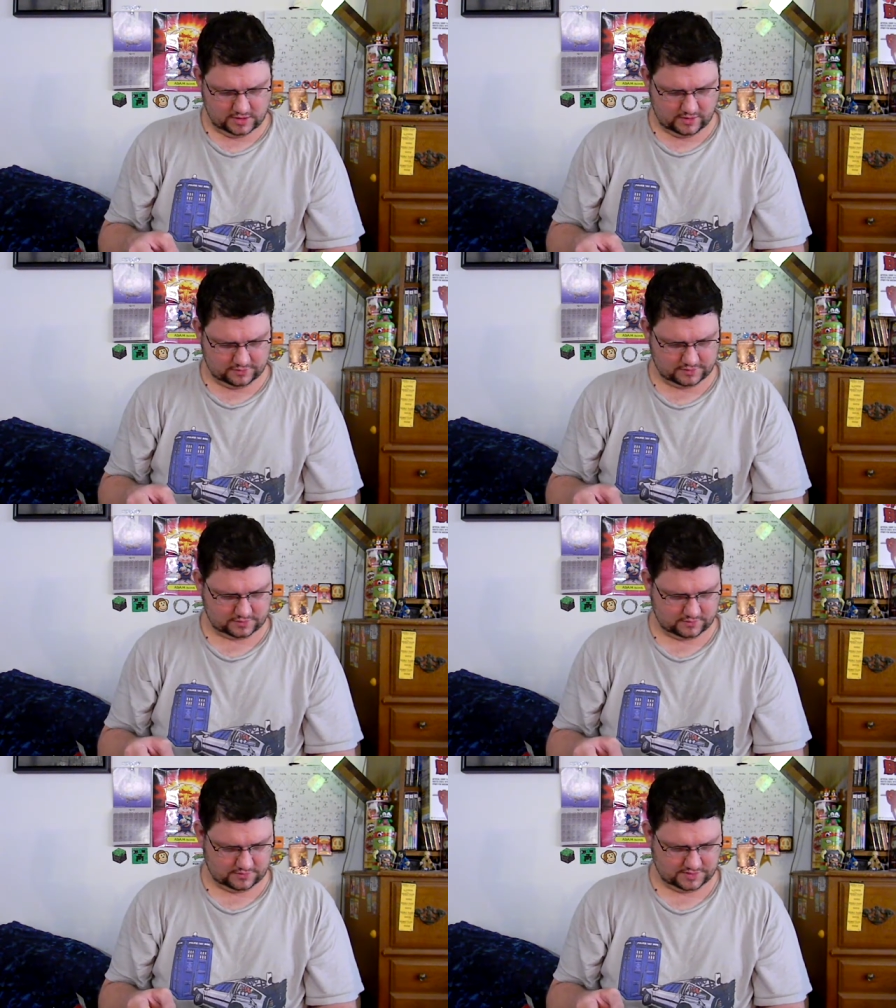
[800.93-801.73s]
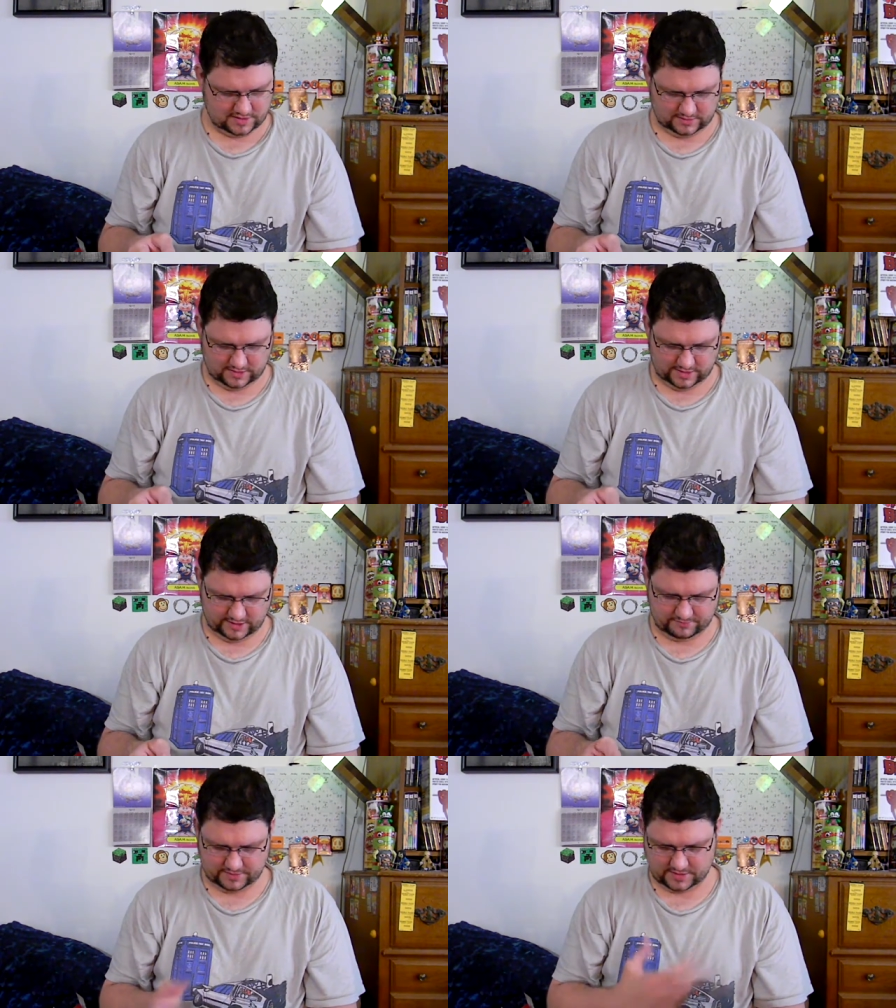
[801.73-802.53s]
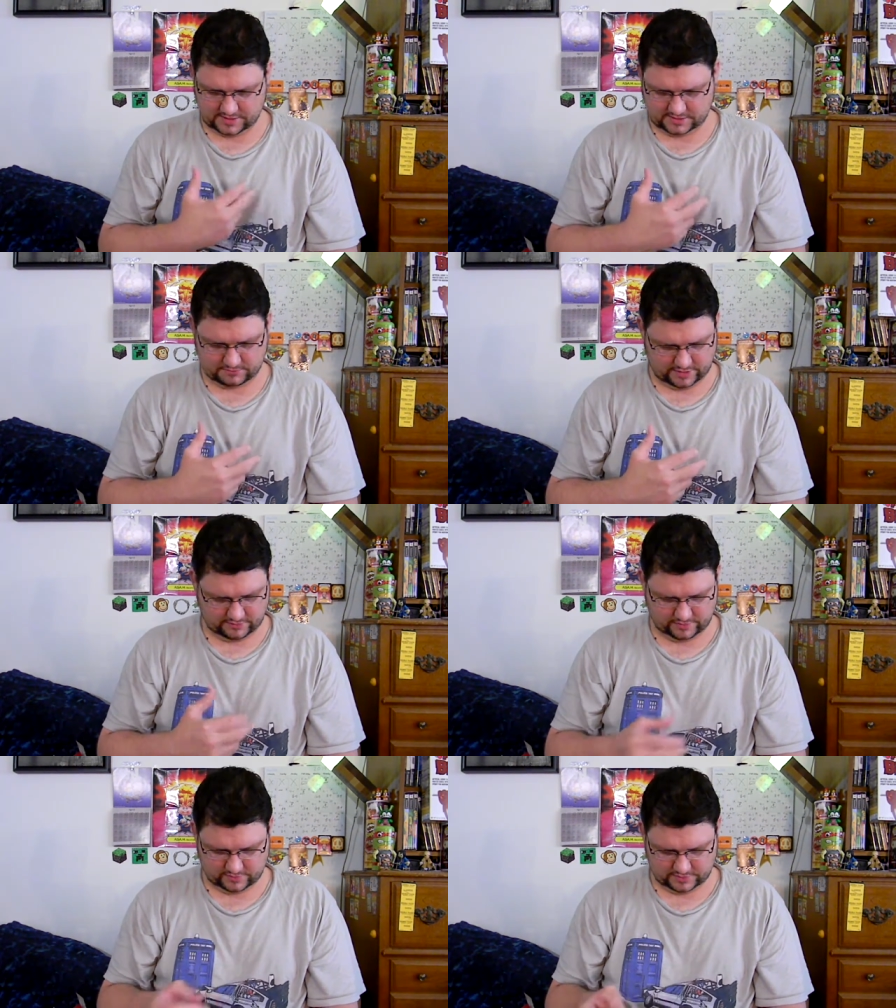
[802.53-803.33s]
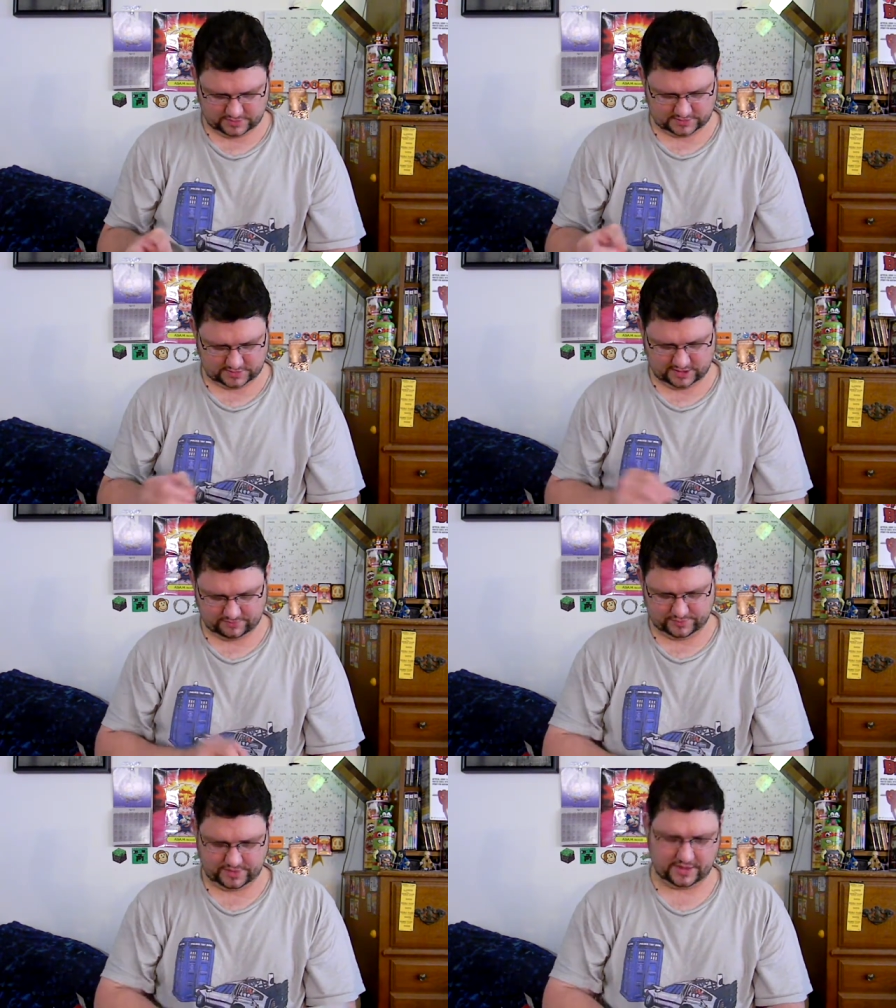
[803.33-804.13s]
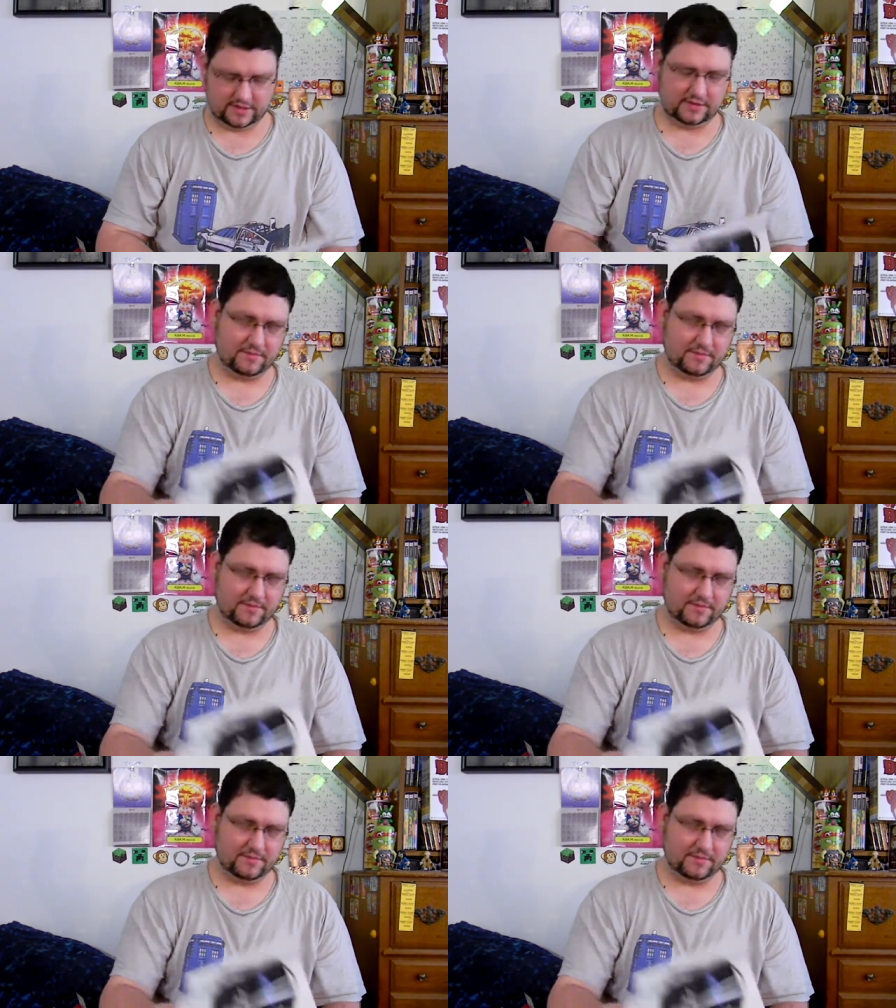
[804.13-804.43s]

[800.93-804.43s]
Elder Scrolls Online because my computer sucks. I can't play that.